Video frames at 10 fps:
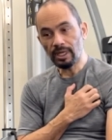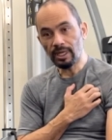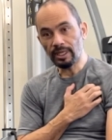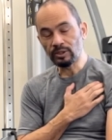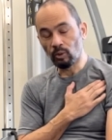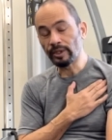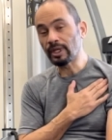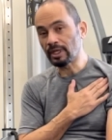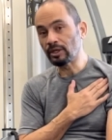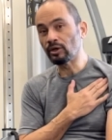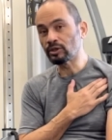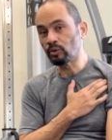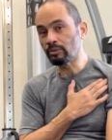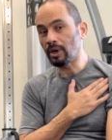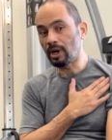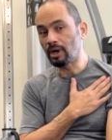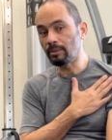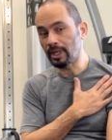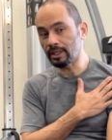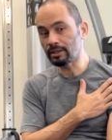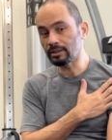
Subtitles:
It's one thing I know too with my arm, like